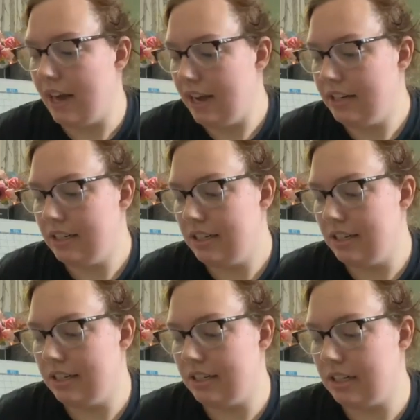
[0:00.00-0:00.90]
that
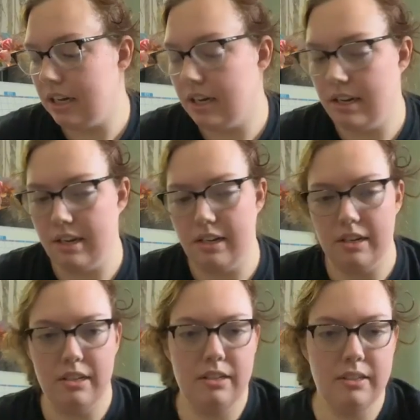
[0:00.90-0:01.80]
is
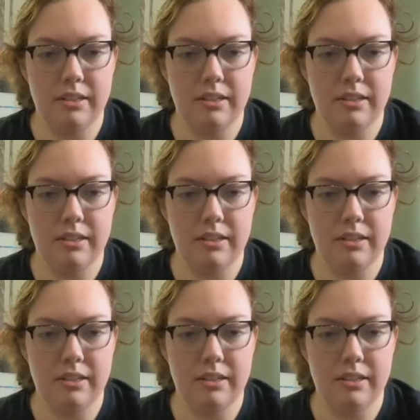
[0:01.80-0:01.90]
uh